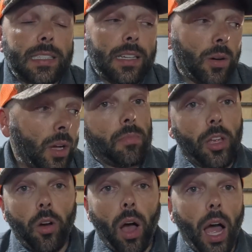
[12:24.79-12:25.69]
So,
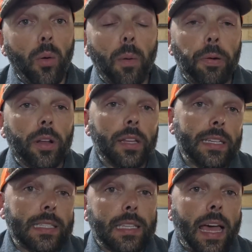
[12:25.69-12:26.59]
you know, I will put a
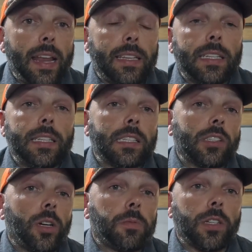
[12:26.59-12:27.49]
link to that in the
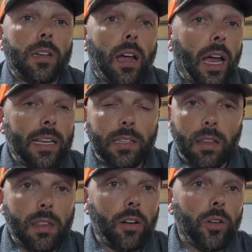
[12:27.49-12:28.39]
description. I
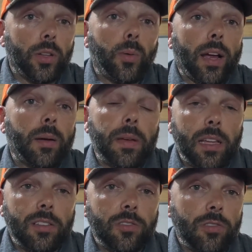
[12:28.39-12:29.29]
thoroughly
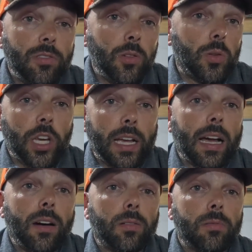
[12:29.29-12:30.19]
recommend you check
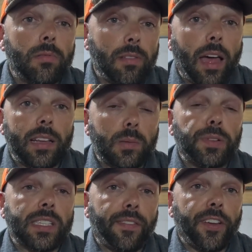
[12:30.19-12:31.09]
out that
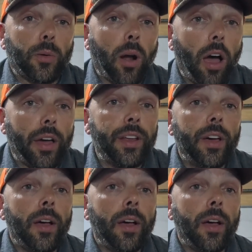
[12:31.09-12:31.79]
specific rod.